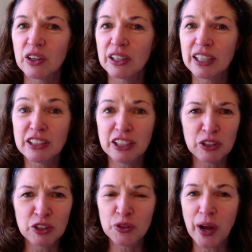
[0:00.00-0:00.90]
can
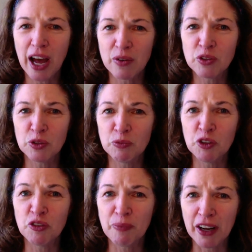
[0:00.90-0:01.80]
teach you how to
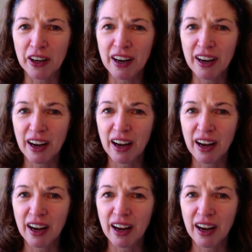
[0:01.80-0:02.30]
move better.